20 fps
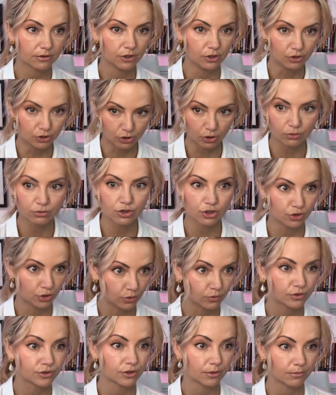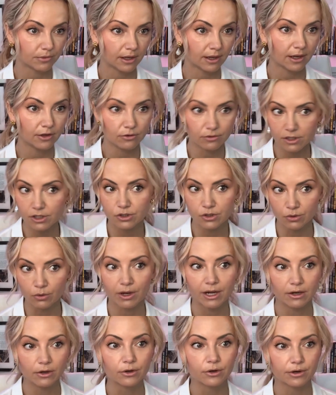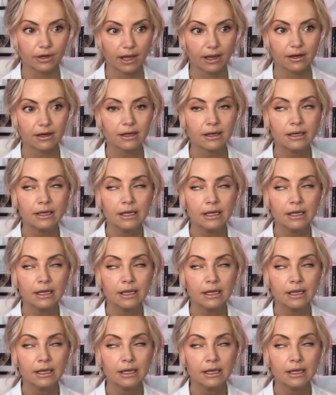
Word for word: You don't know something and you need to know and learn it.